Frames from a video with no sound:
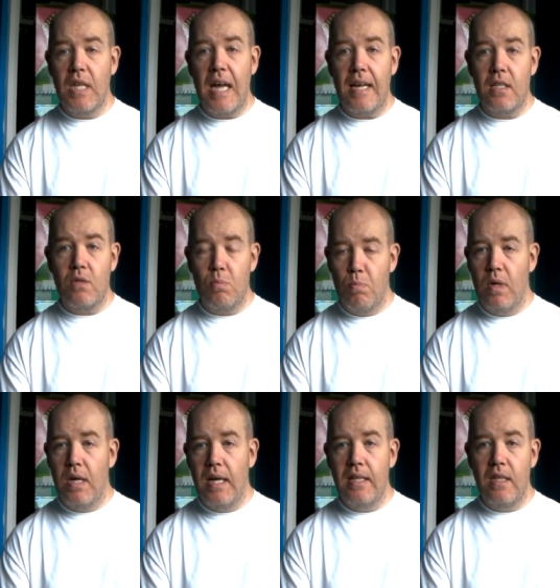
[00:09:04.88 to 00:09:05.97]
tax
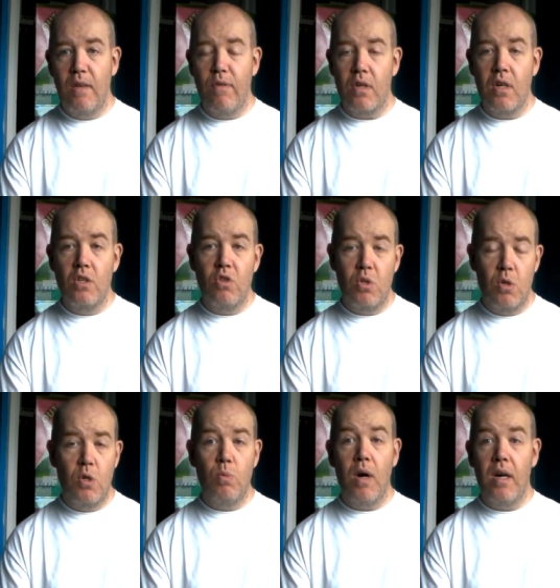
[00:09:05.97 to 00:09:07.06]
in different countries,
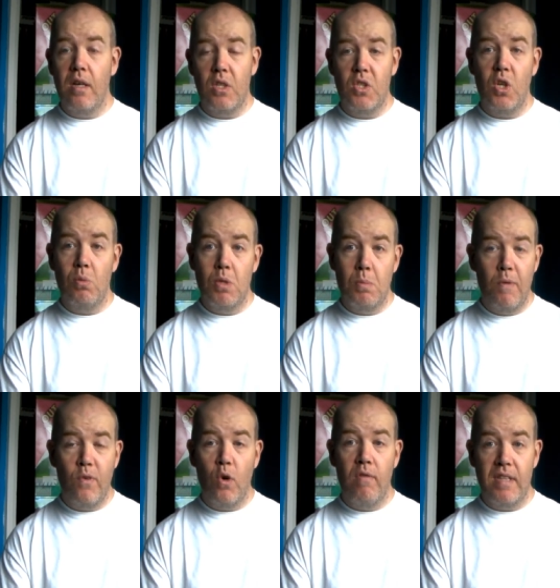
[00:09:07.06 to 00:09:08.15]
which is what I assumed
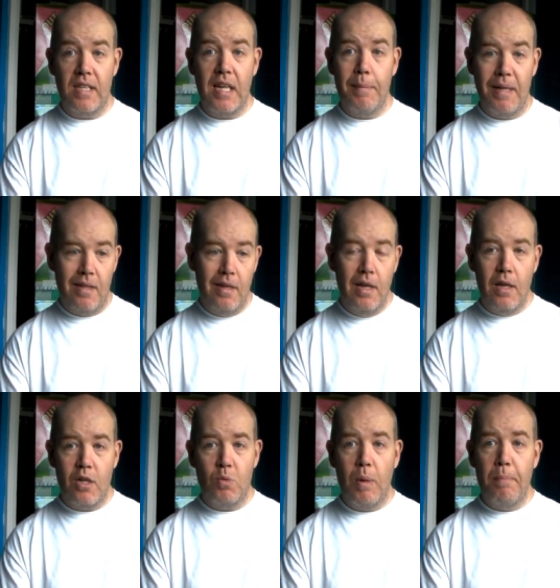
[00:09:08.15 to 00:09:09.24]
before I read the comment.
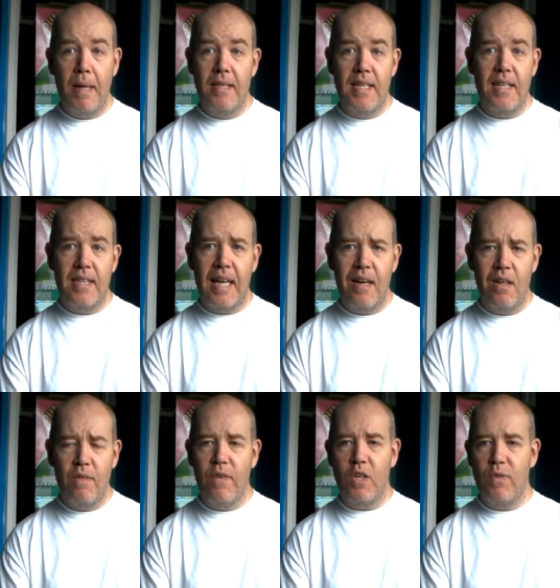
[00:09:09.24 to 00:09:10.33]
Because when Ben said that,
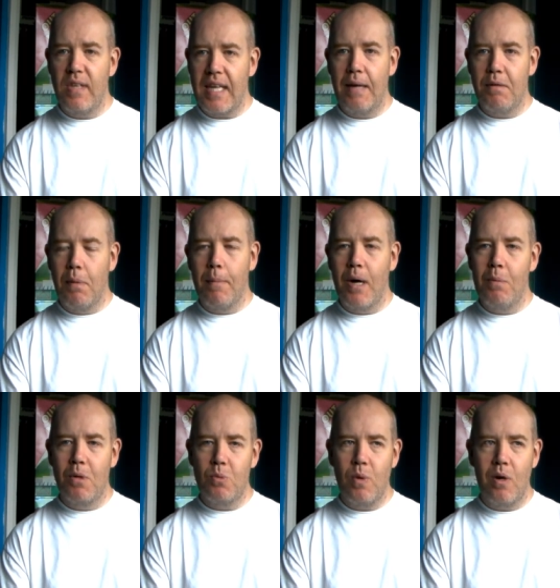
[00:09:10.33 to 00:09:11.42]
the first thing that came to my mind
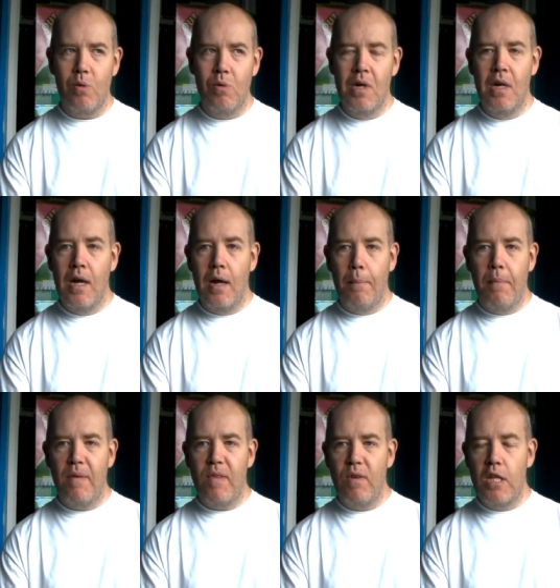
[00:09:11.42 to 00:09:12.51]
was, well,
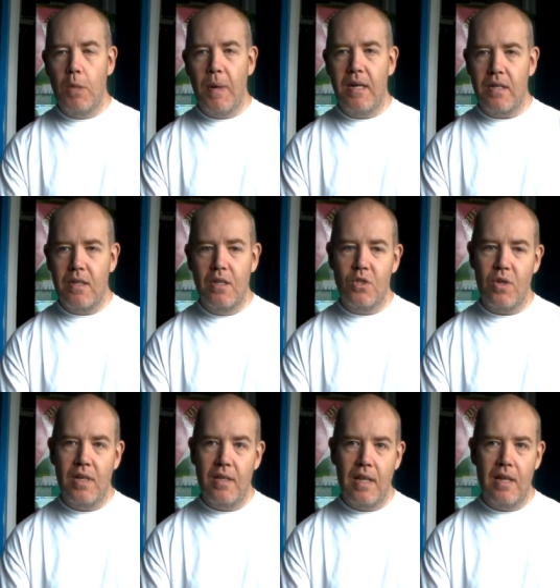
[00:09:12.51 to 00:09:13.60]
if they're an independent
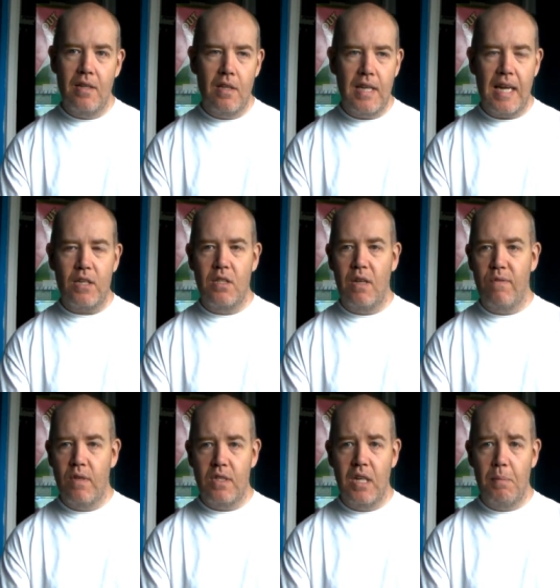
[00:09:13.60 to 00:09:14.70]
country, then the tax
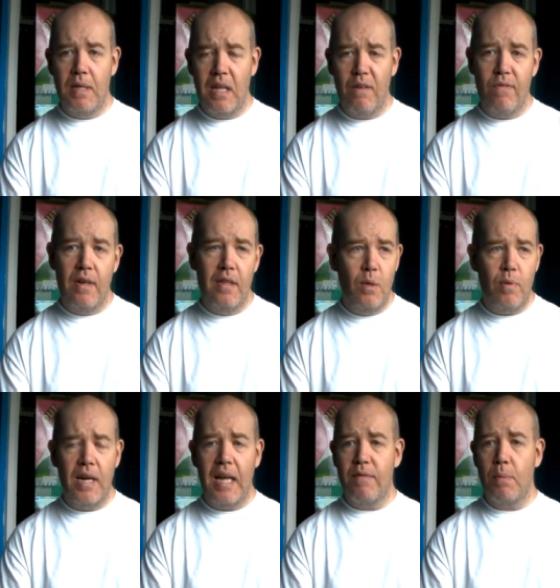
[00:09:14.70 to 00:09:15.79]
is going to be different, and they'll
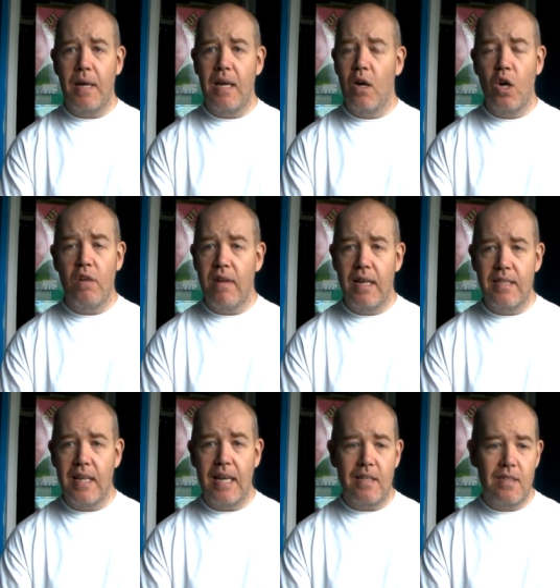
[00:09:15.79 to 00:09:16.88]
probably have to pay a higher rate of
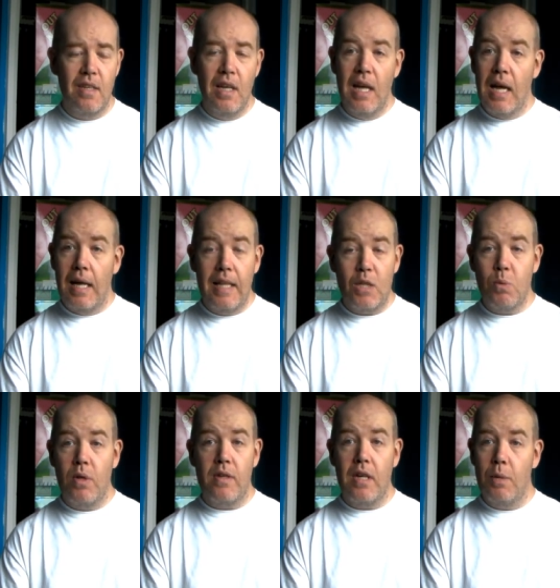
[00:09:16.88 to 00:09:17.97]
tax, and that's
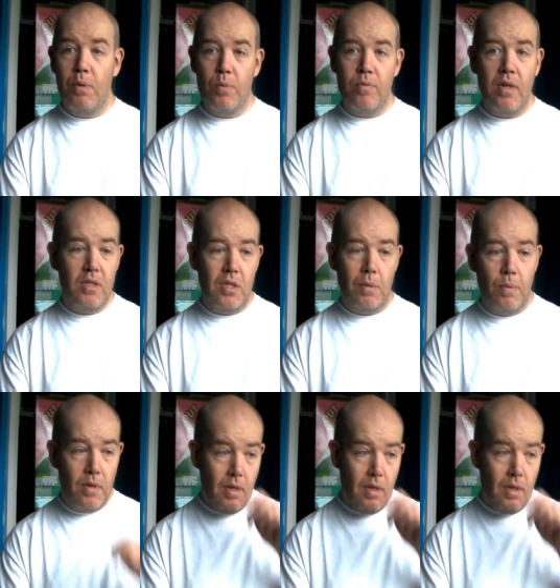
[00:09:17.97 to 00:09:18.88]
why they've got to put the prices up.